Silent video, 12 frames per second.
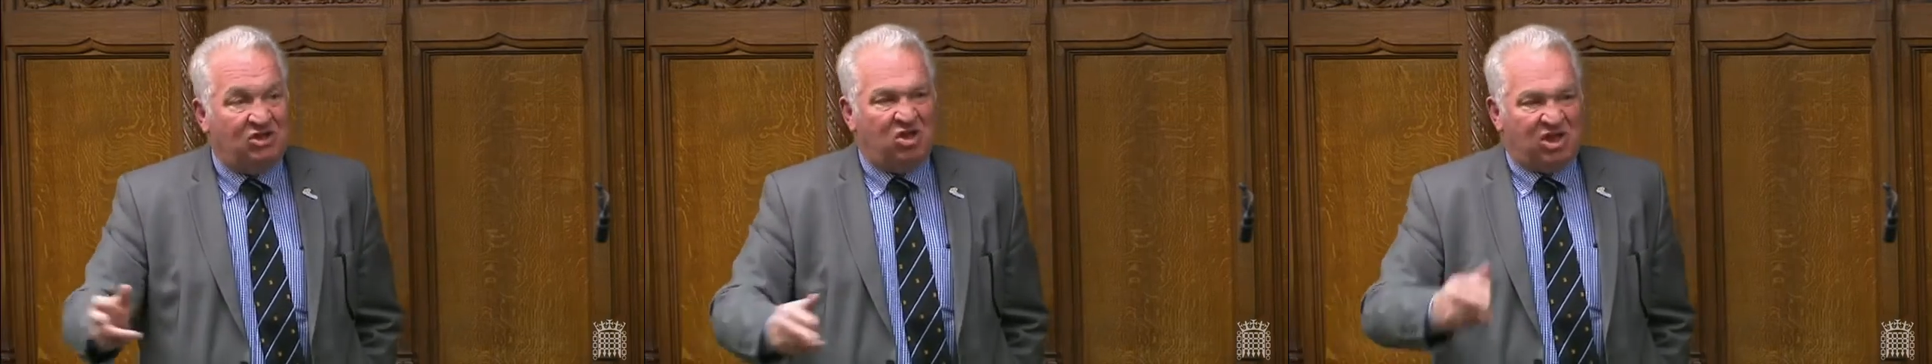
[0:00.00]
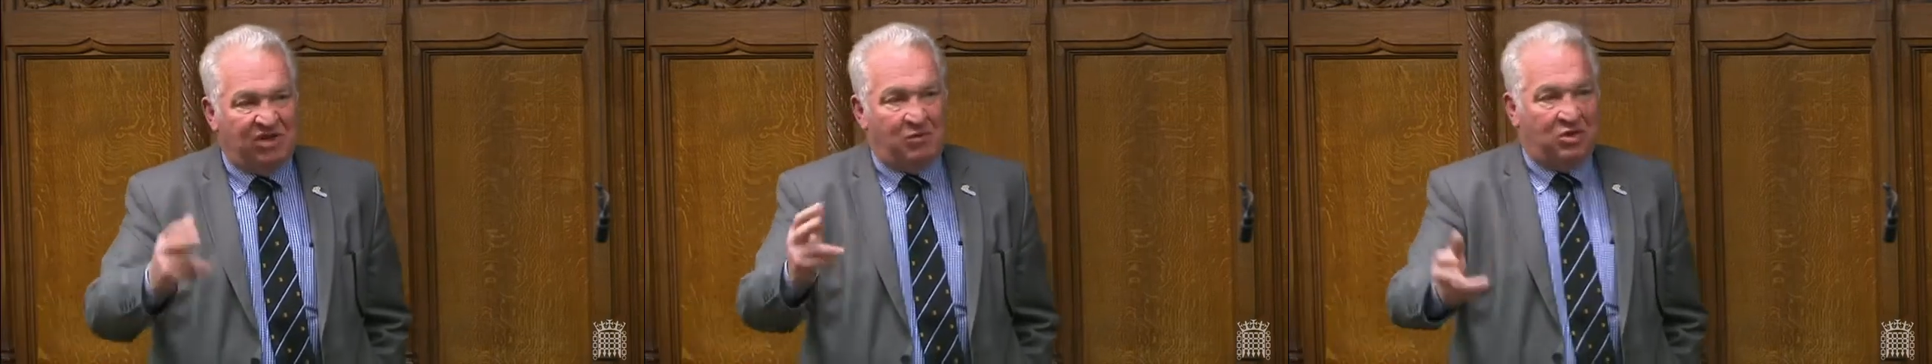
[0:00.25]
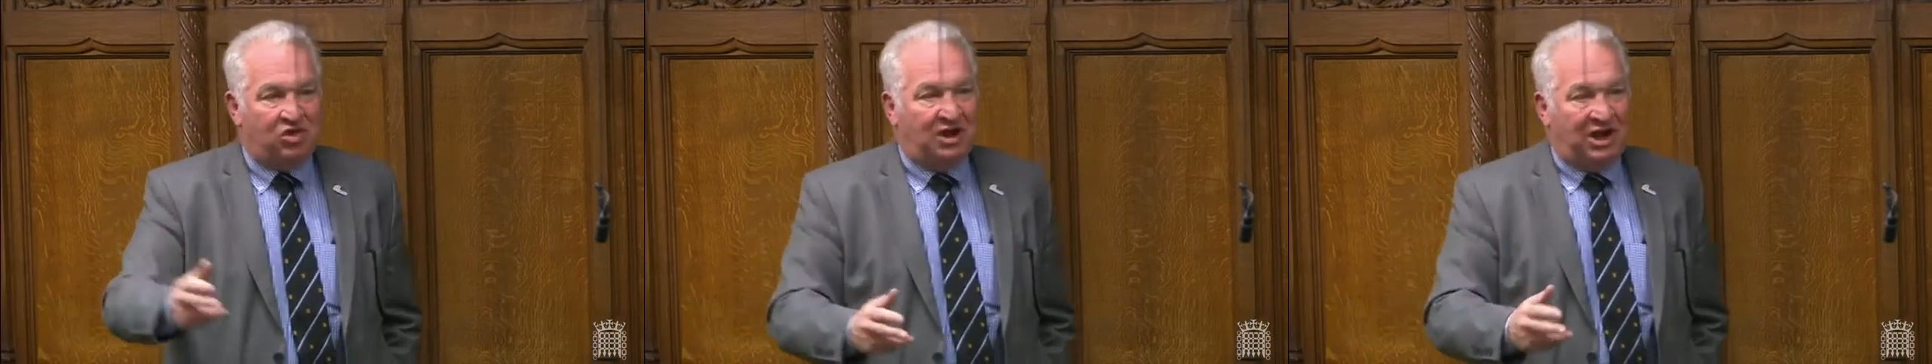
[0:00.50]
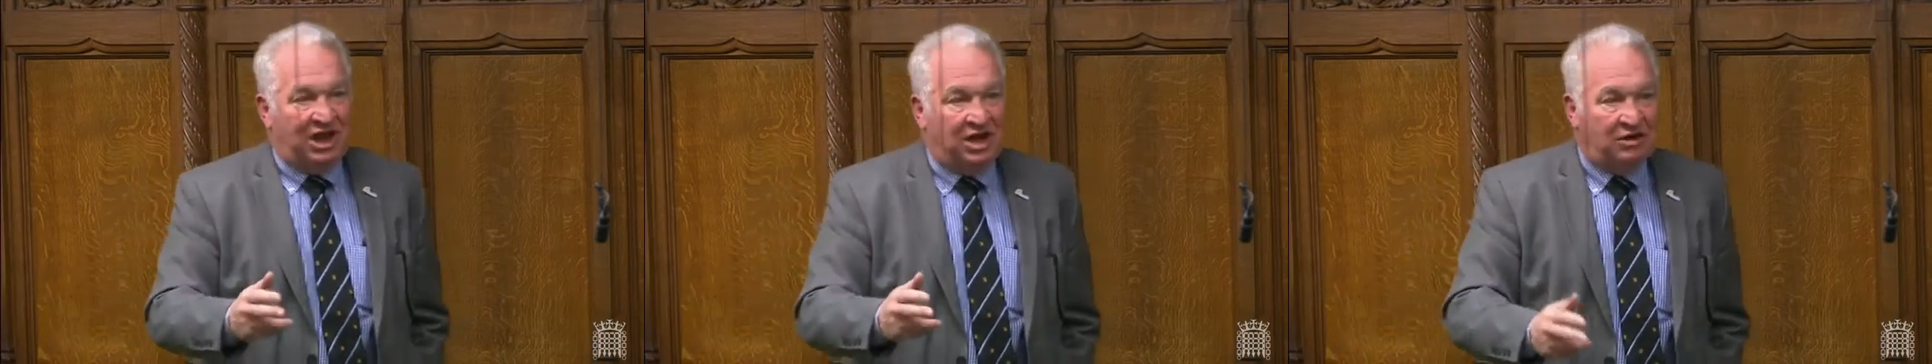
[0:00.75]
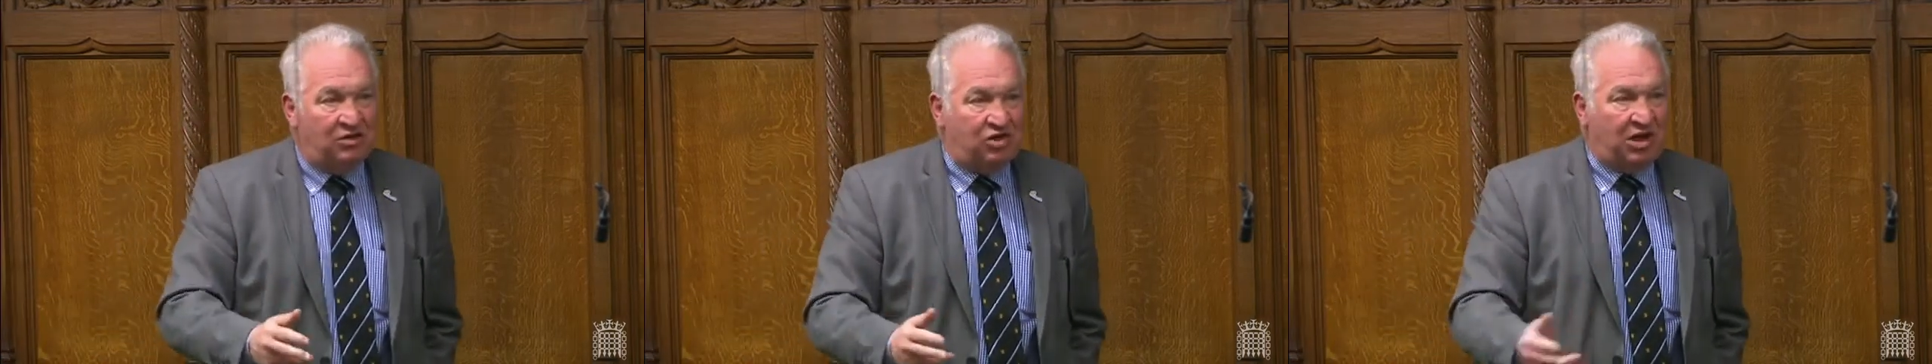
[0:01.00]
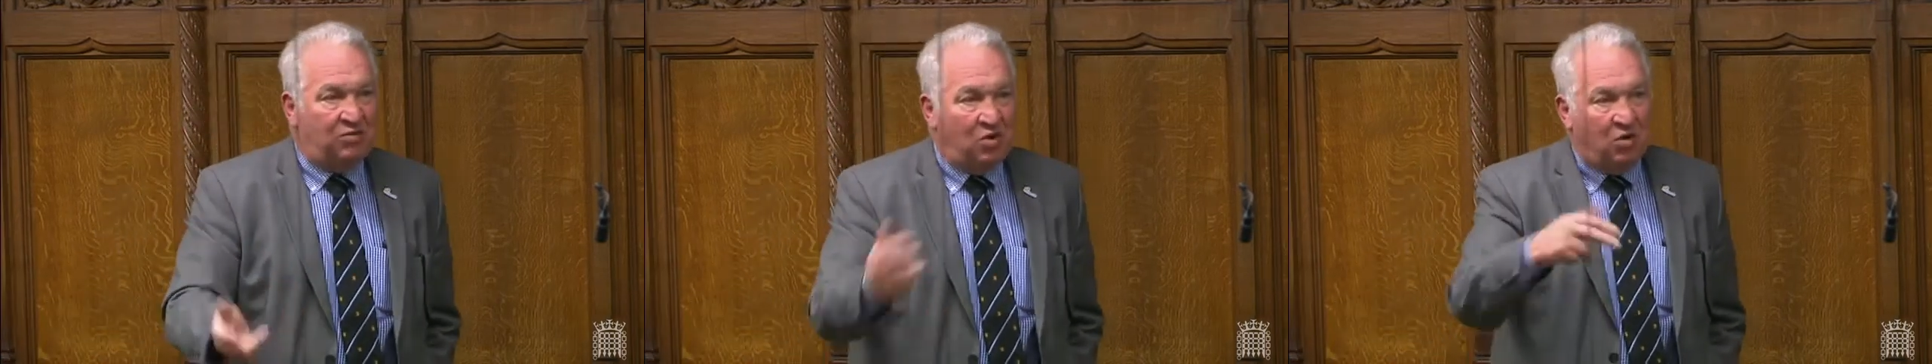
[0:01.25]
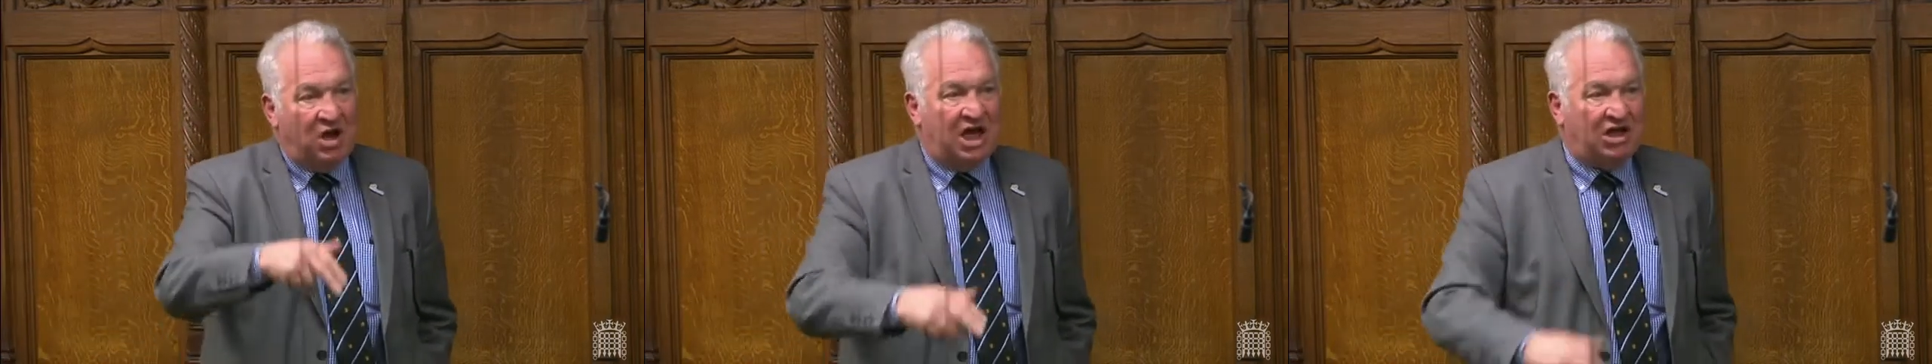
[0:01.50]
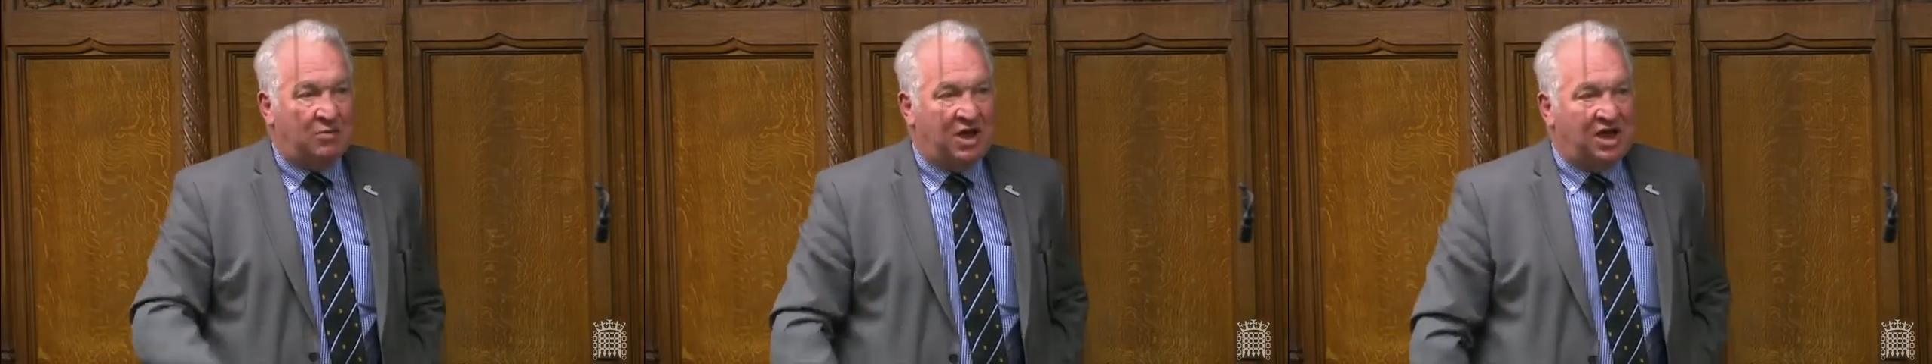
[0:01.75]
and just give them a subtle hint and say,
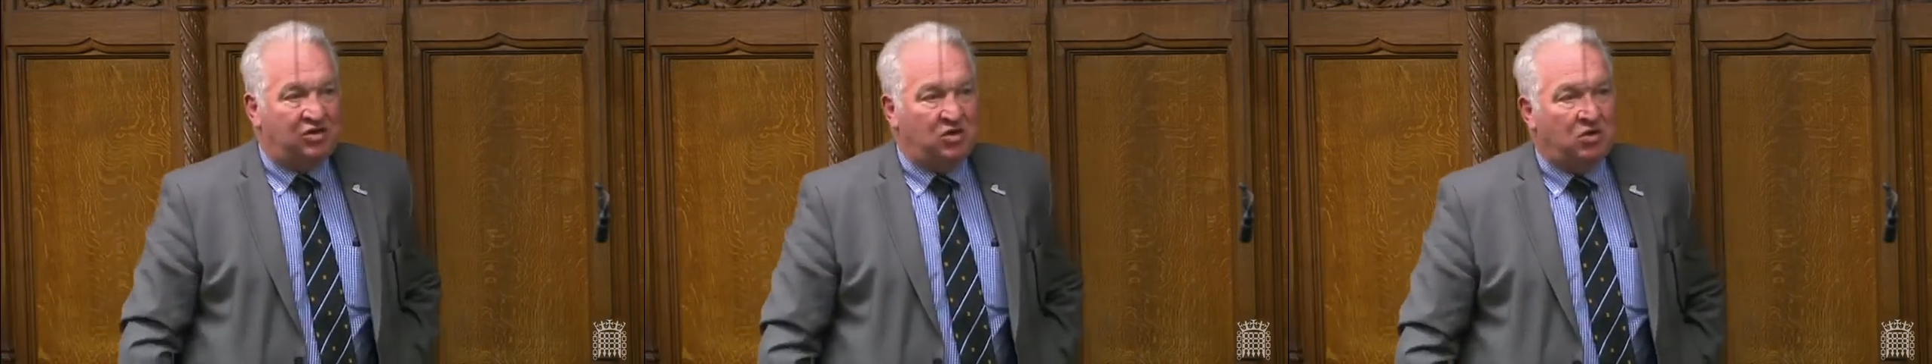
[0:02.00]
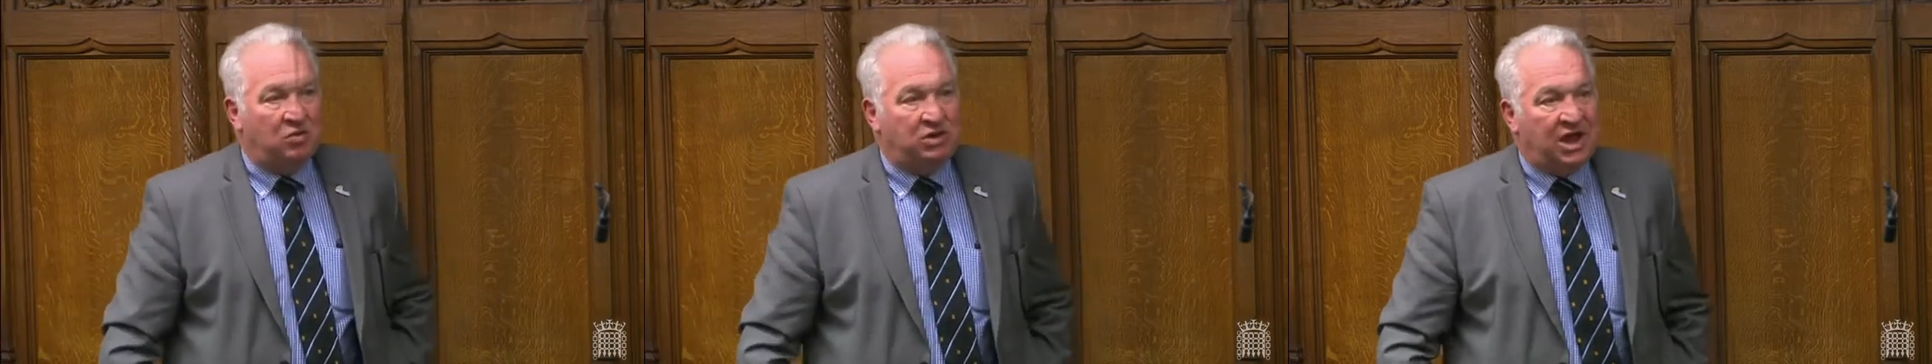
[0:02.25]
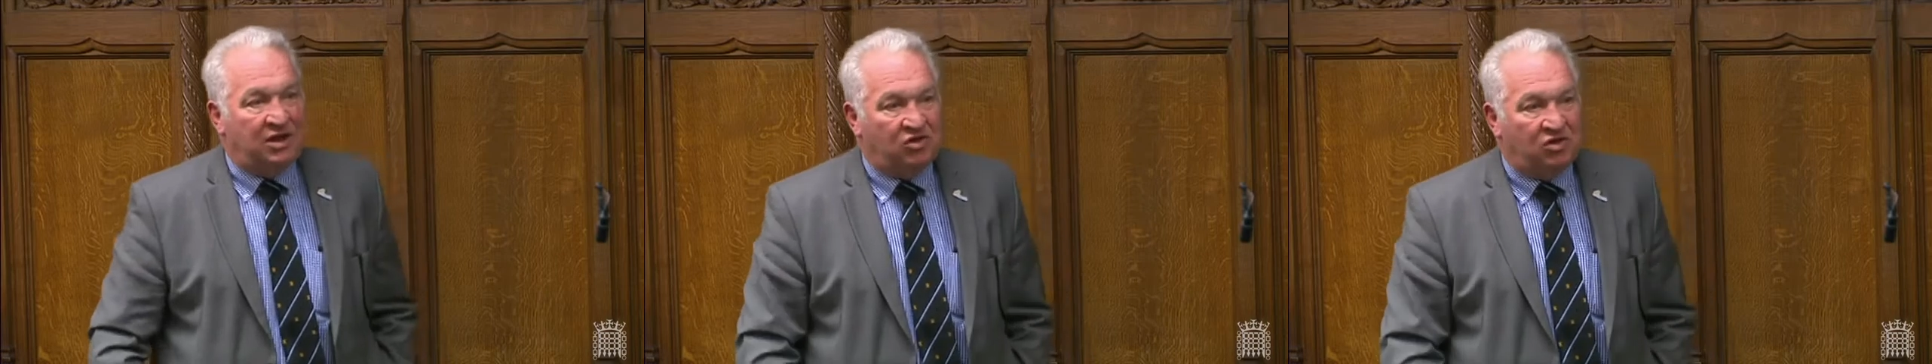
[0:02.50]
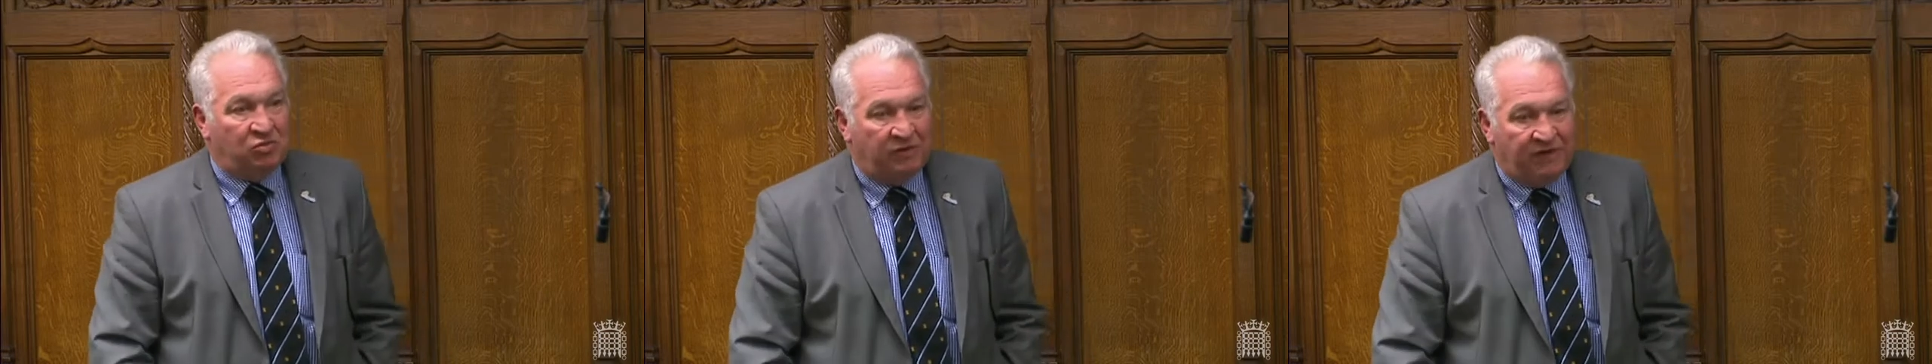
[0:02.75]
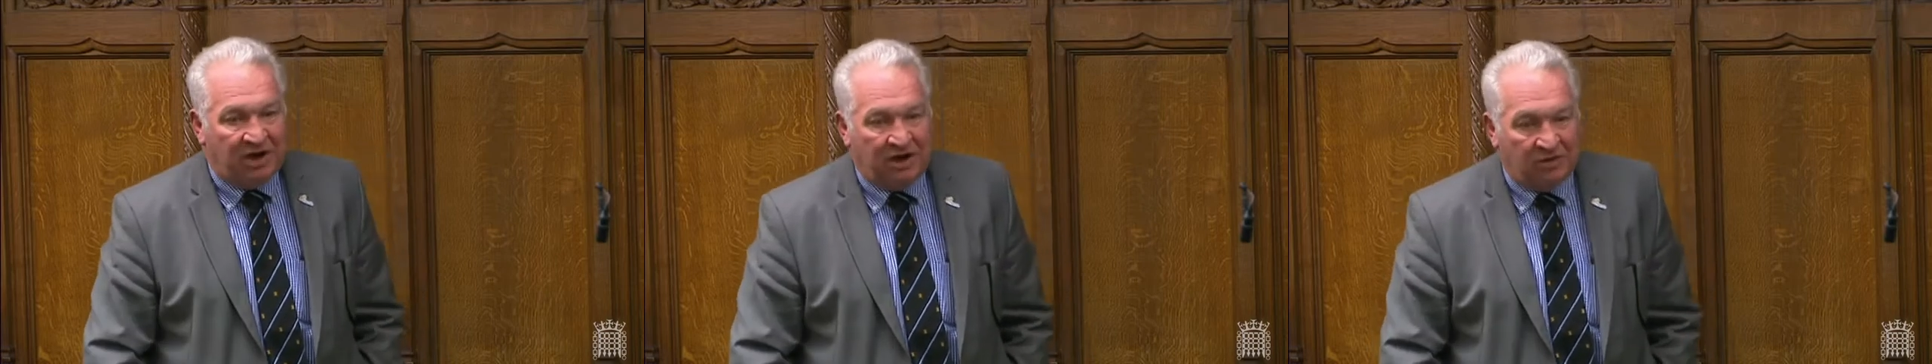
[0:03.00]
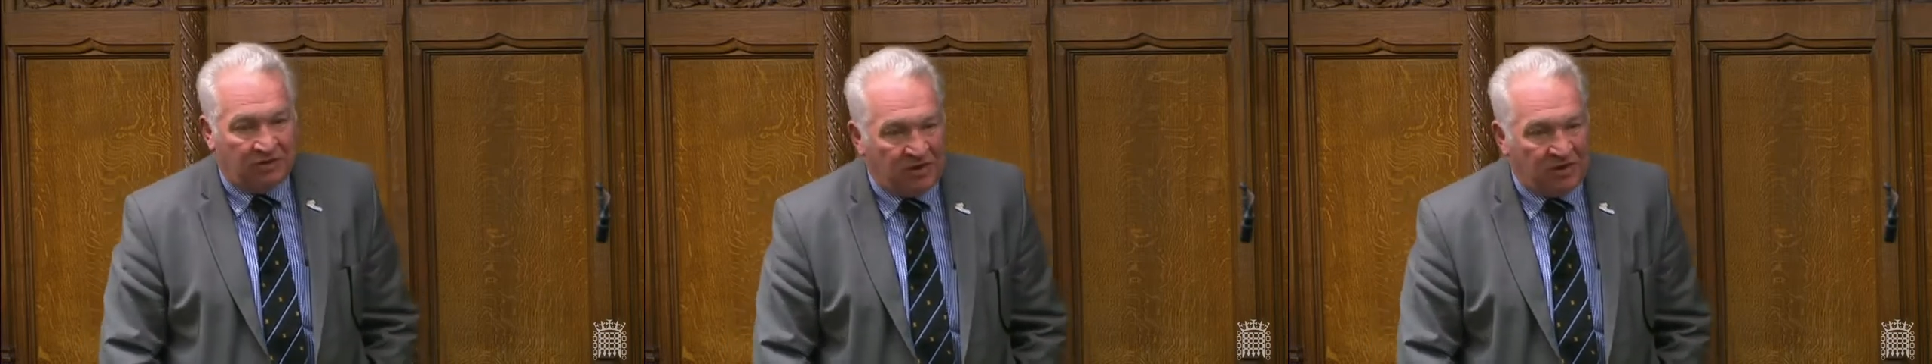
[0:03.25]
how come it hasn't gone down since we've had a